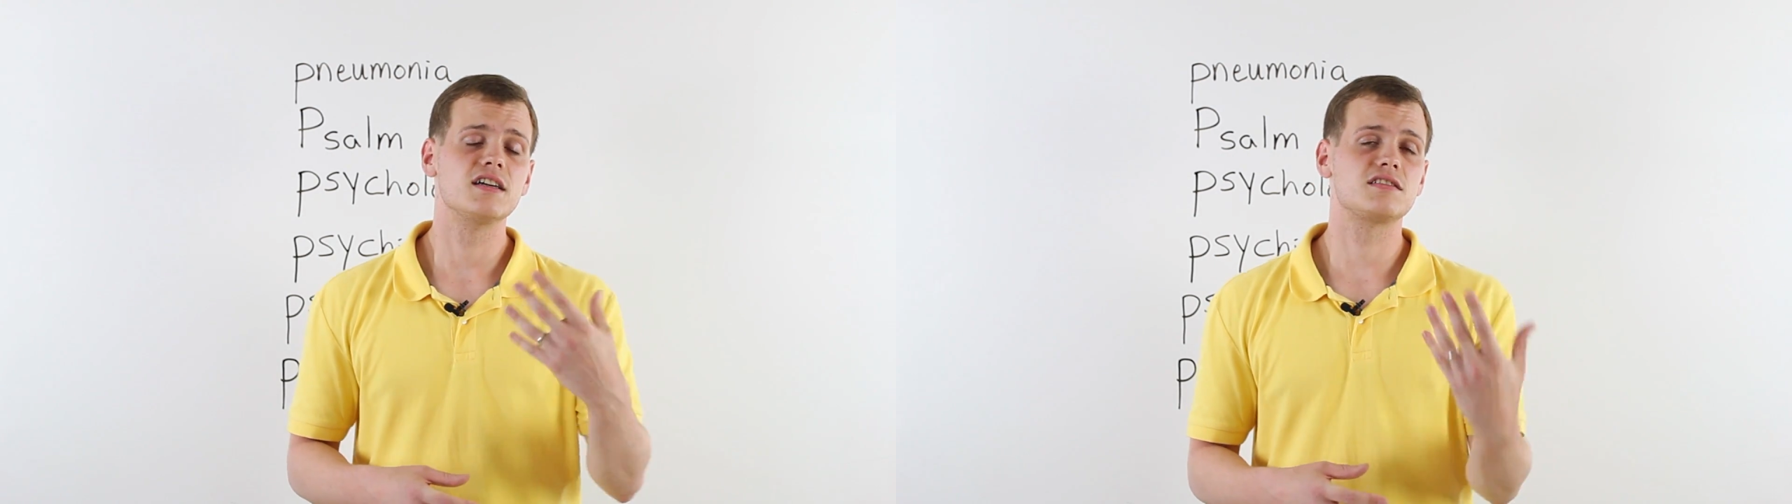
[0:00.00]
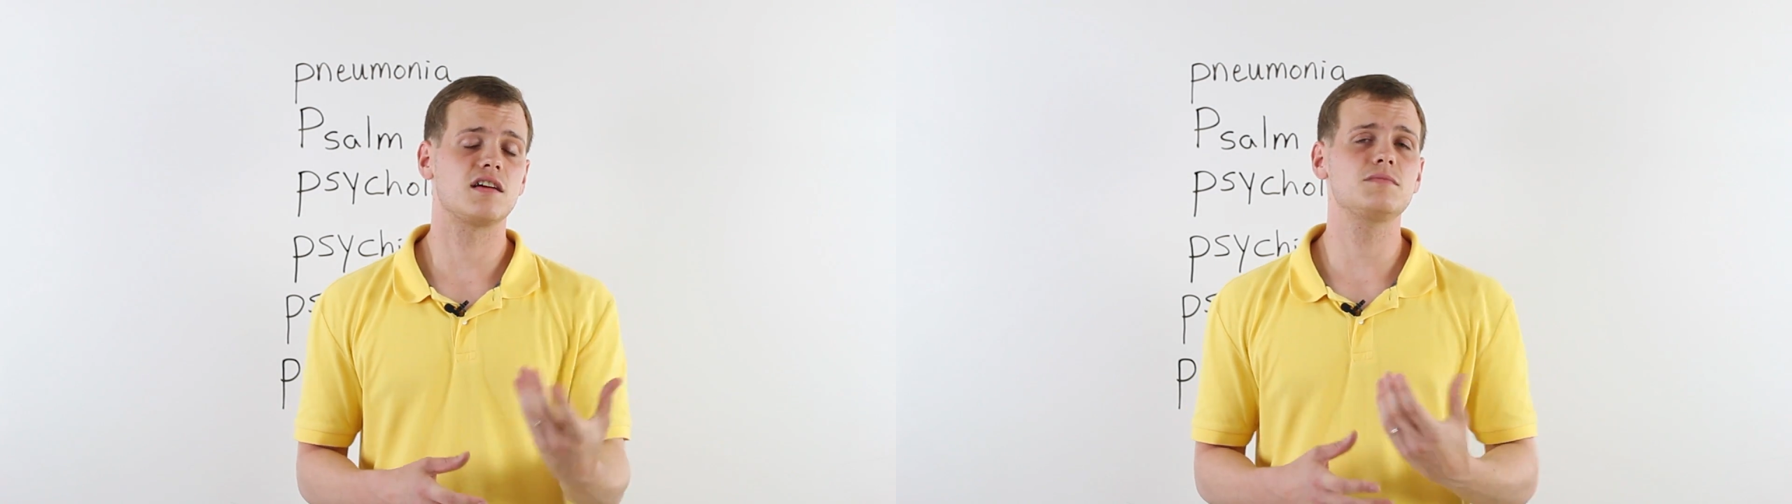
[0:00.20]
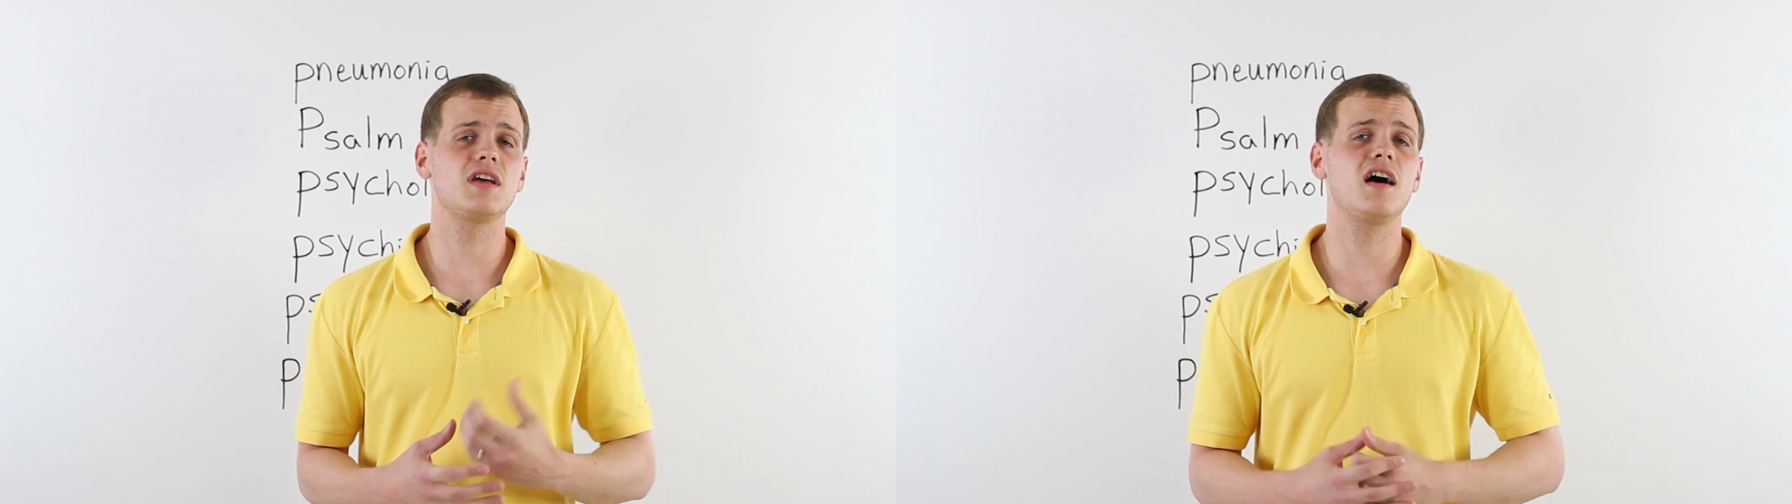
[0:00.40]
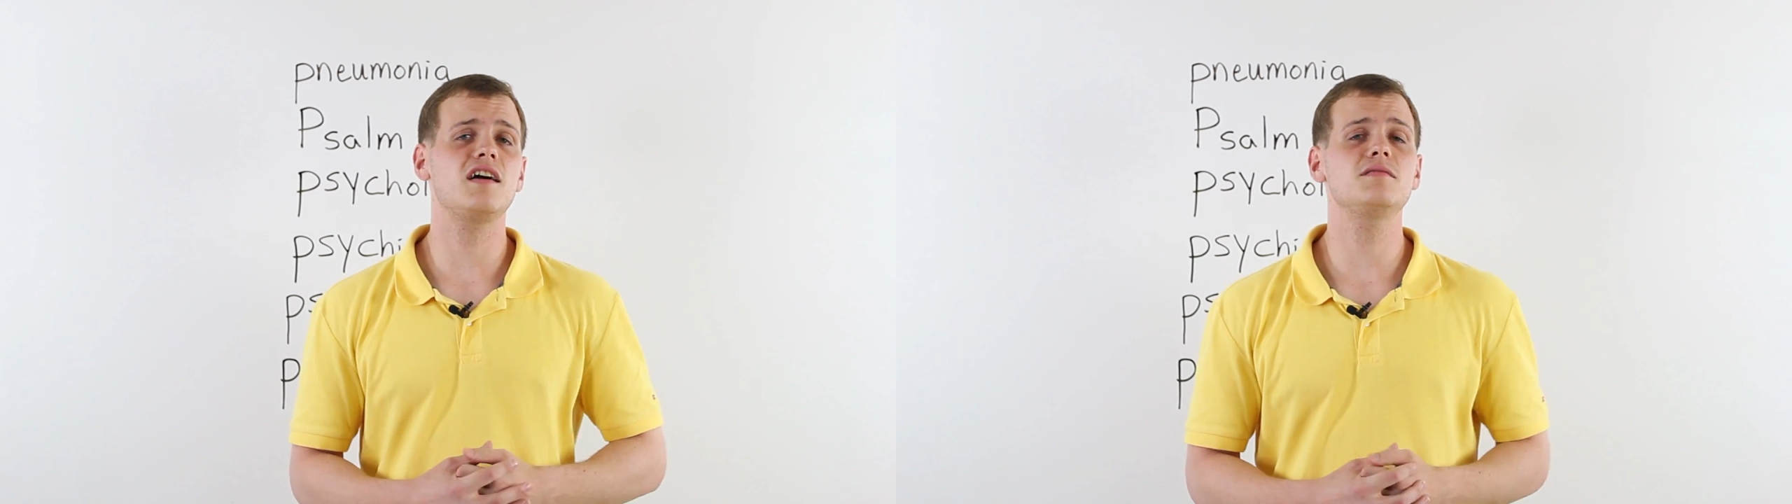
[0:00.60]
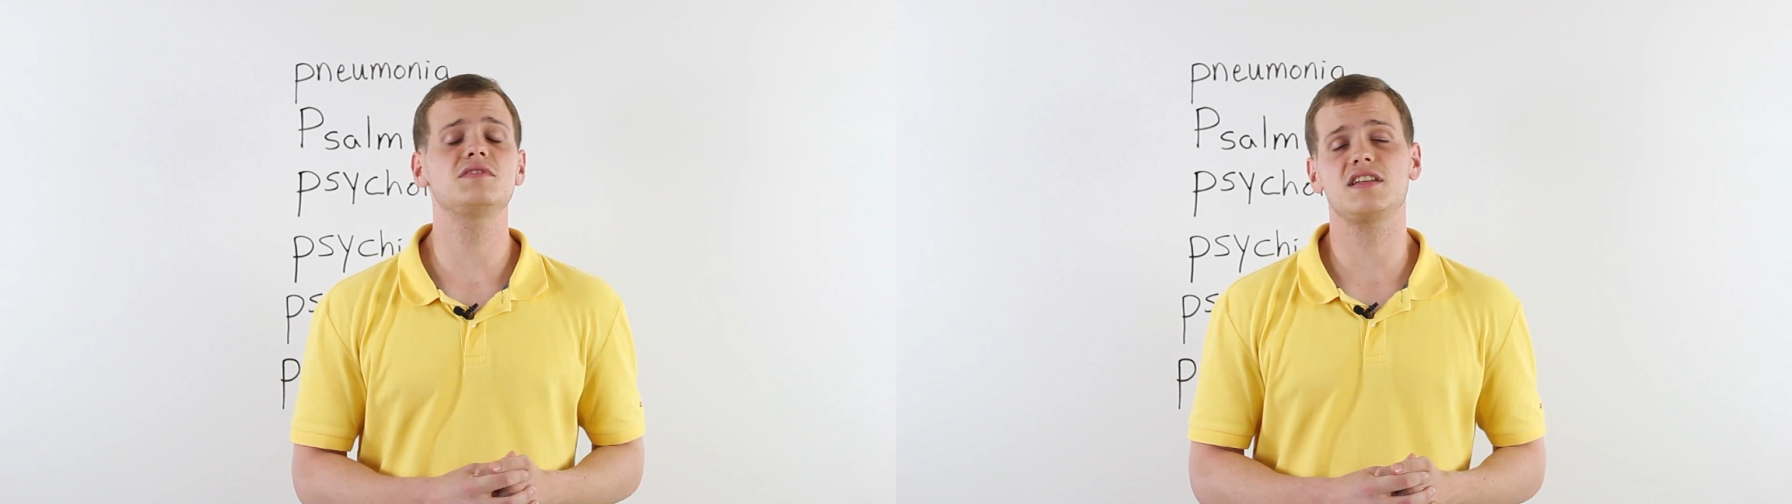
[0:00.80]

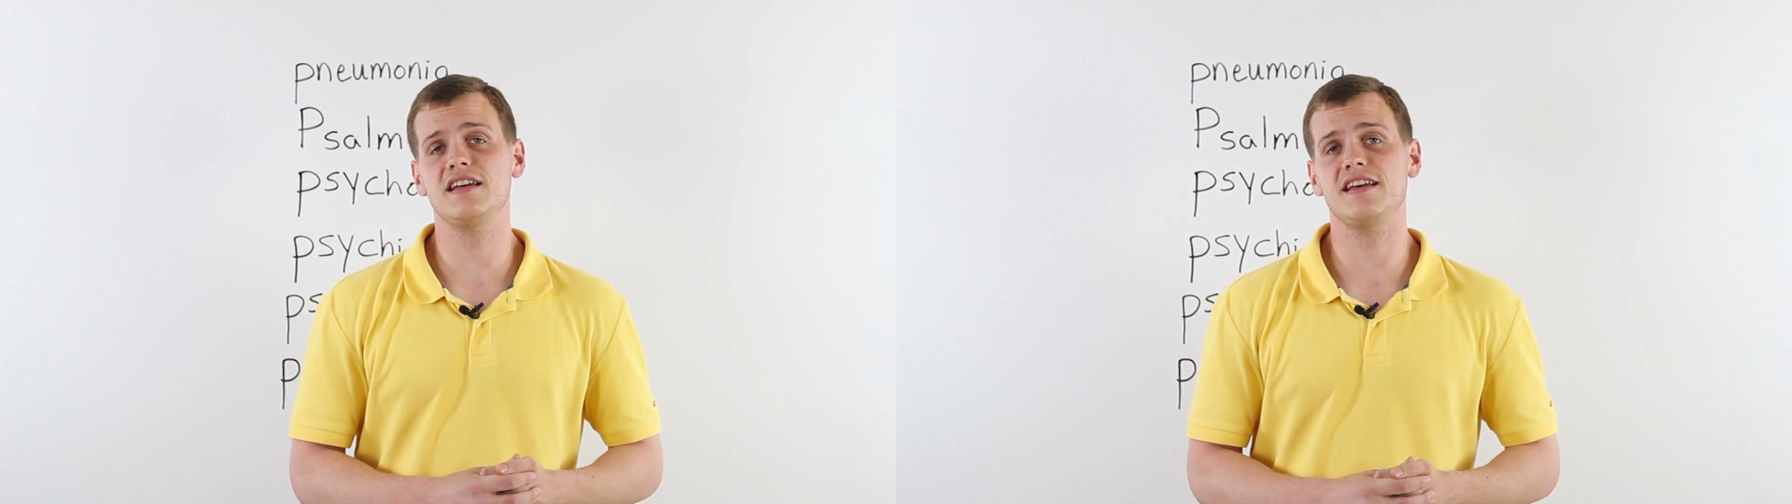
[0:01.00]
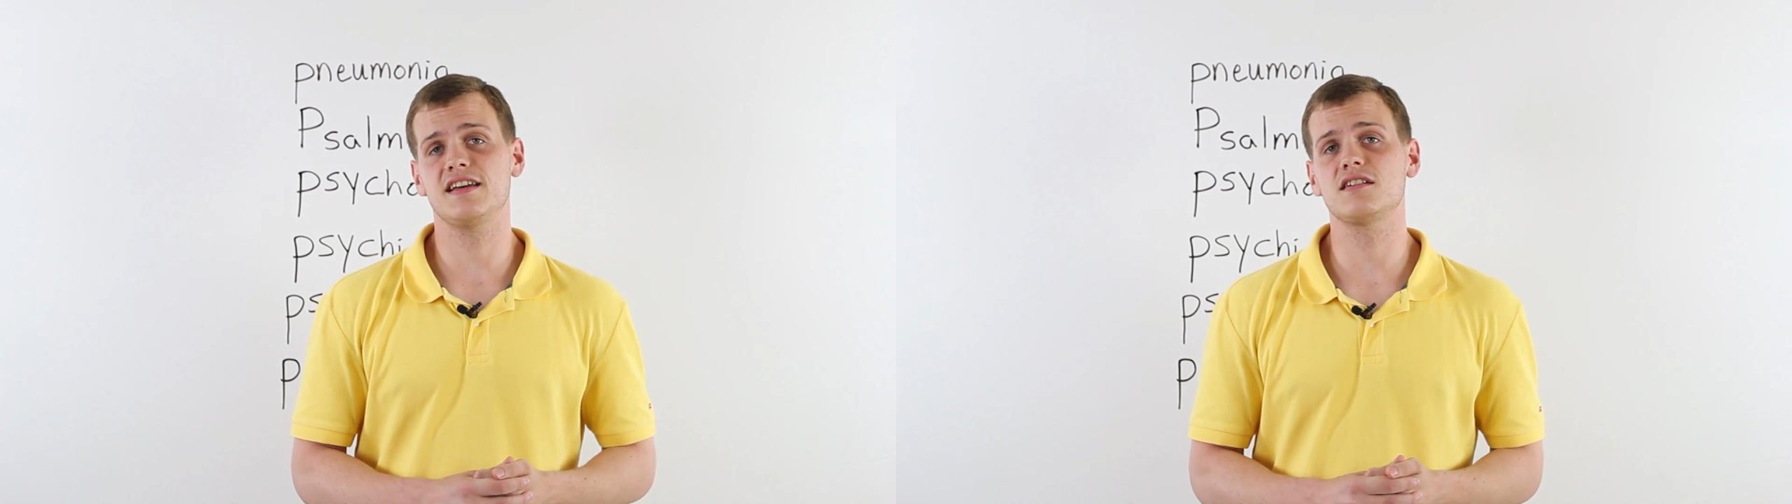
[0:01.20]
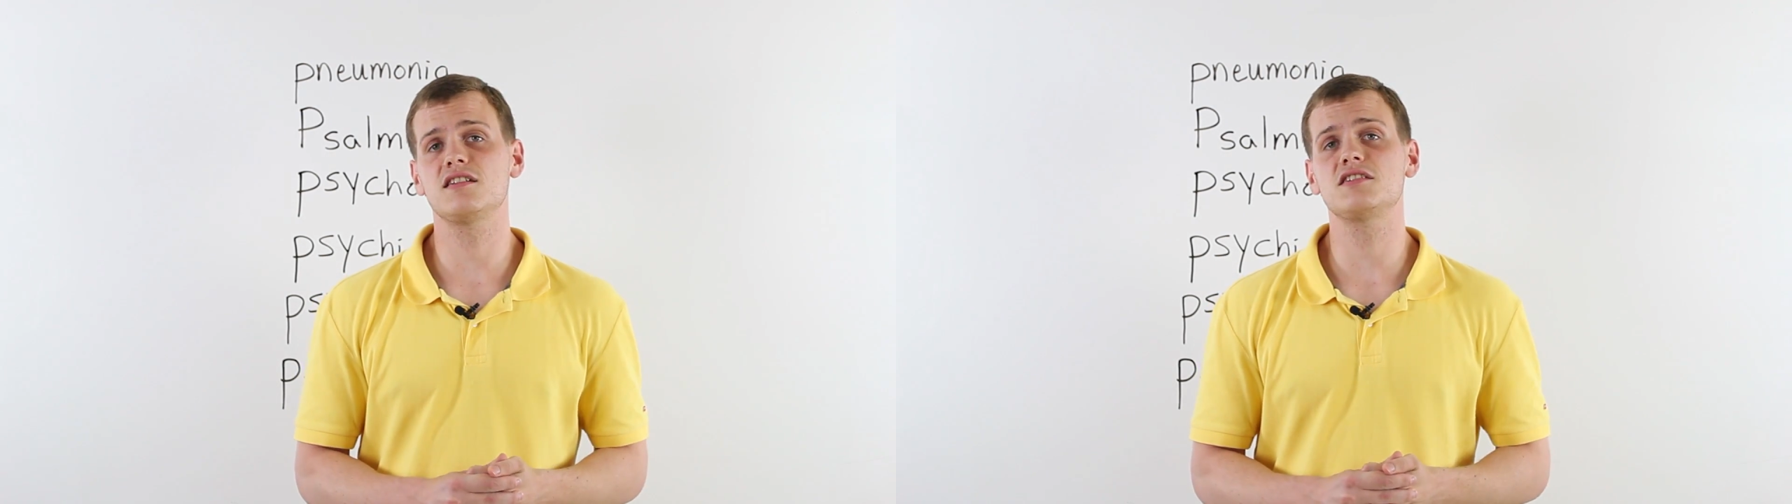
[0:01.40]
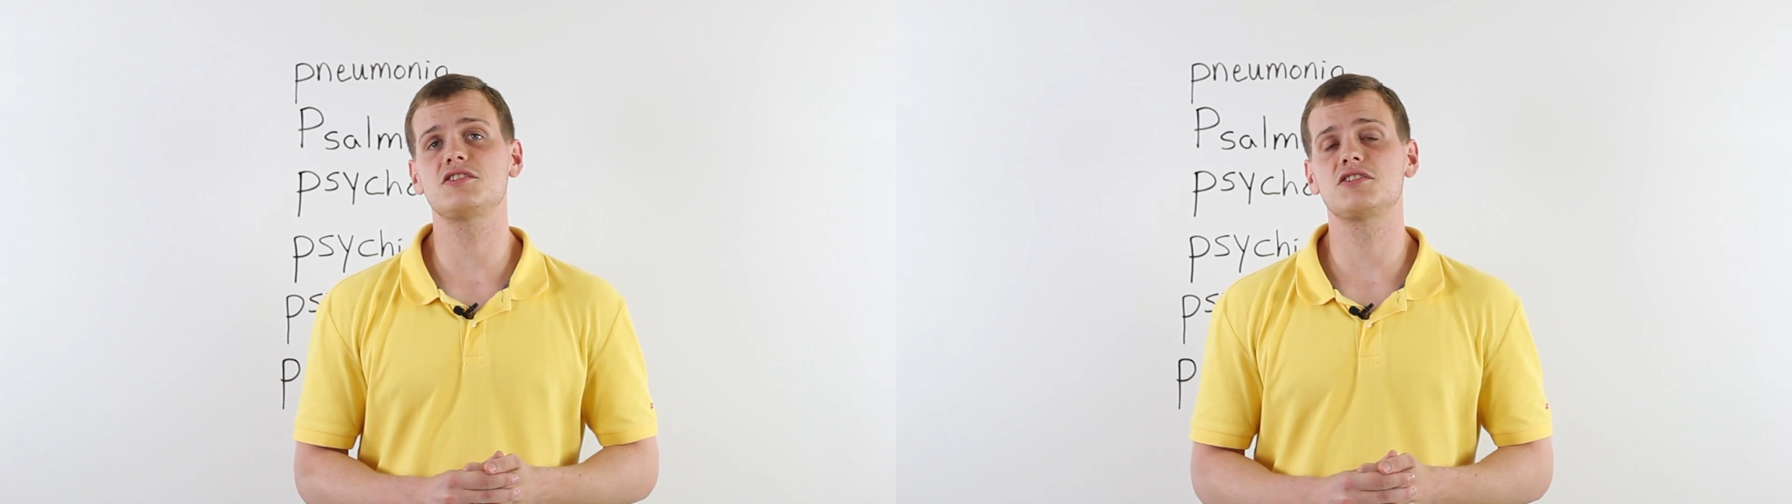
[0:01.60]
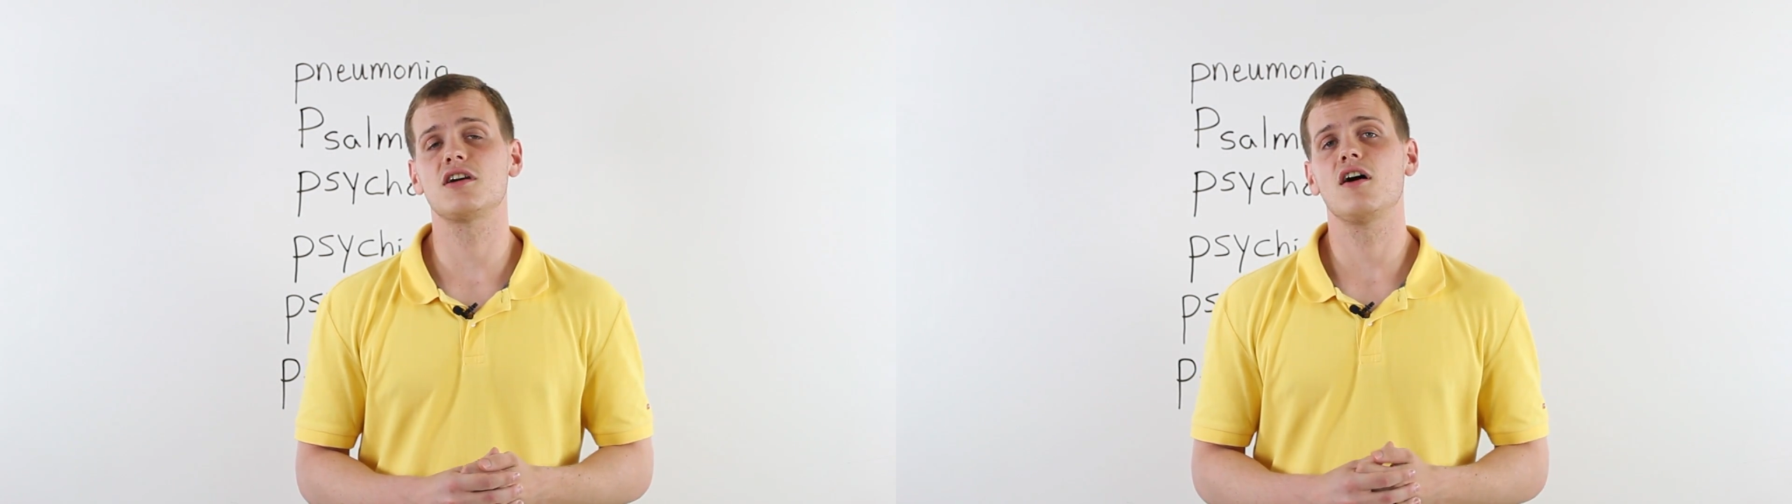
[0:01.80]
Sometimes in
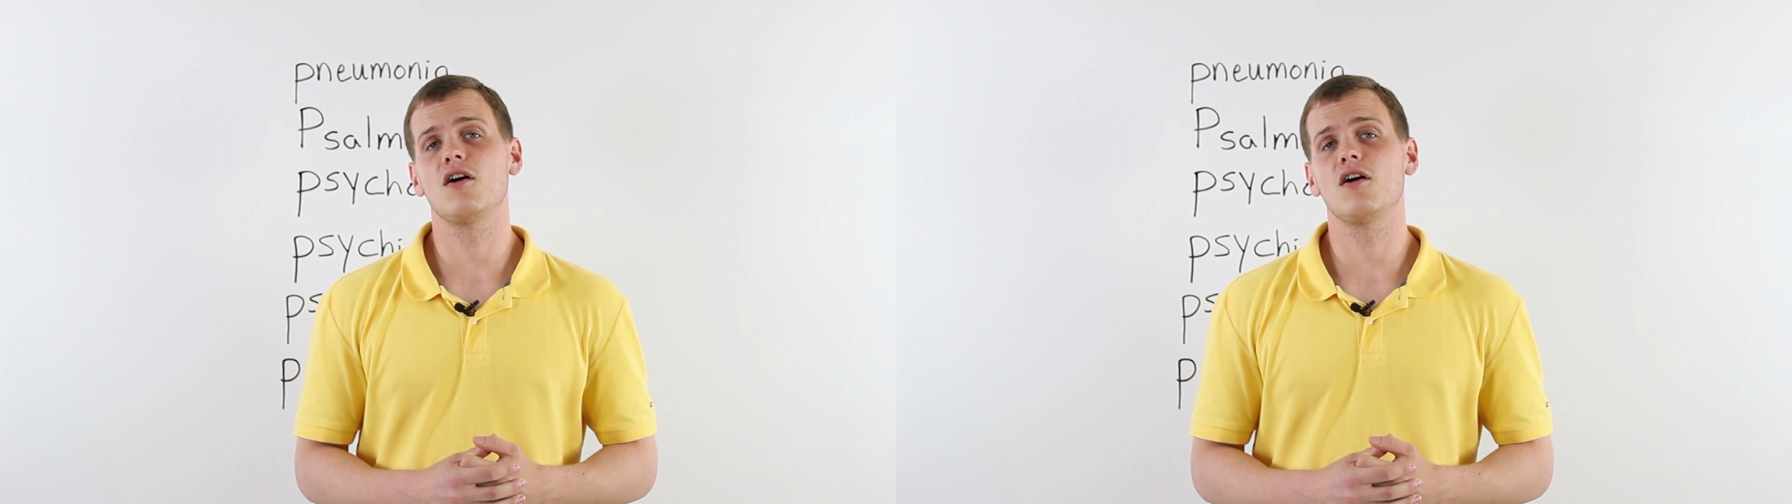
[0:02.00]
English,